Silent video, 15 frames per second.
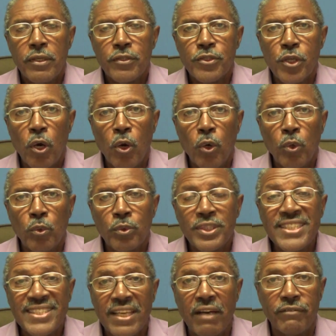So
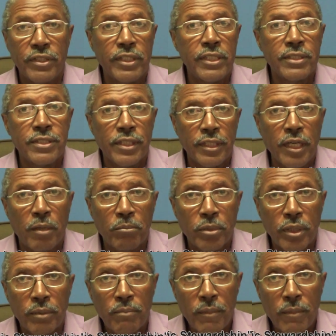7 is the number.